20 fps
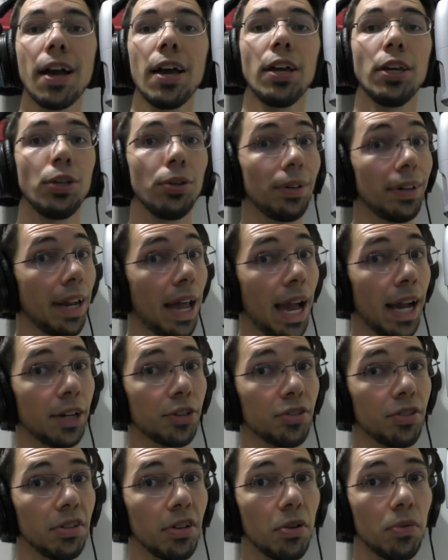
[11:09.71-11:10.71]
you can
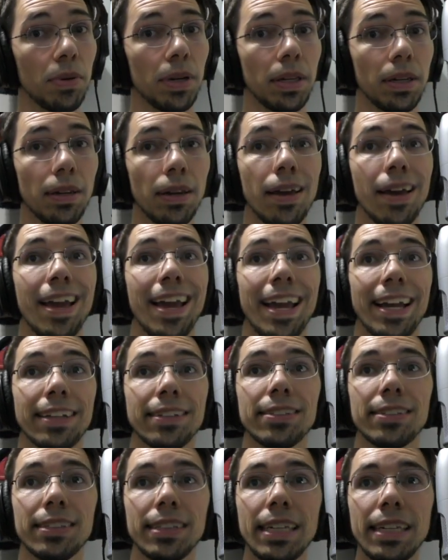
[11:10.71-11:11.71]
actually go in and
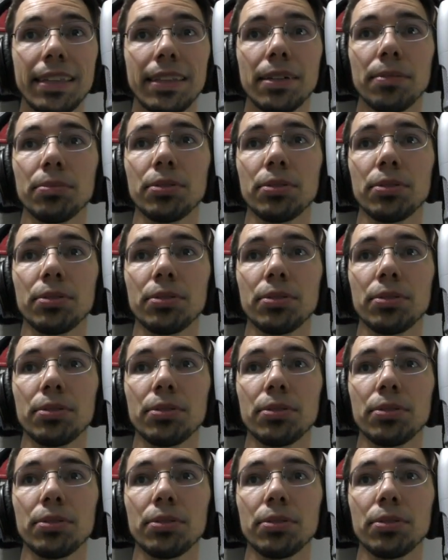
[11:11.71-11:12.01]
see them.